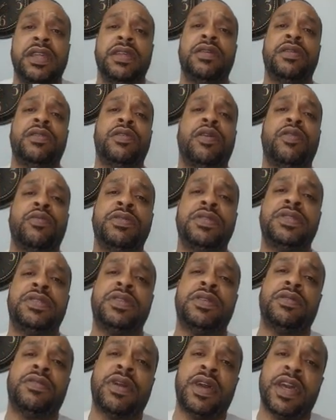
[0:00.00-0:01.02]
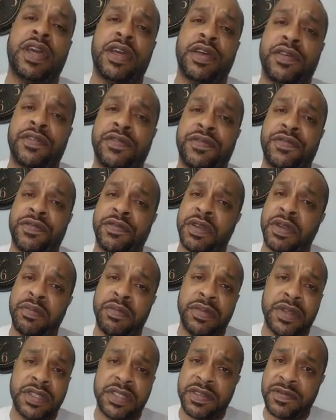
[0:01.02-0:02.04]
You know, we still have, we're in
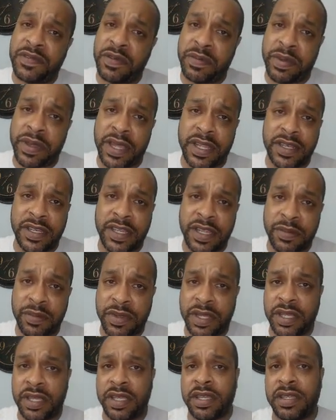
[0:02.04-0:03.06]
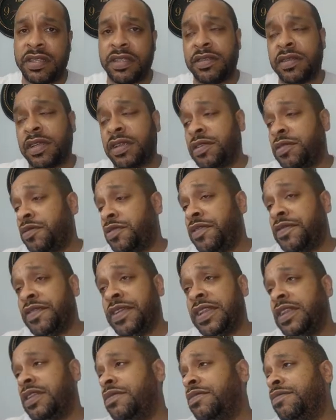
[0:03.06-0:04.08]
the midst of a pandemic, and I don't
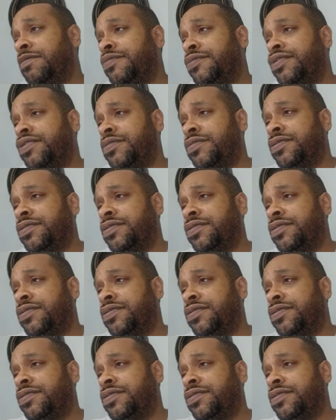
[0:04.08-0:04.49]
even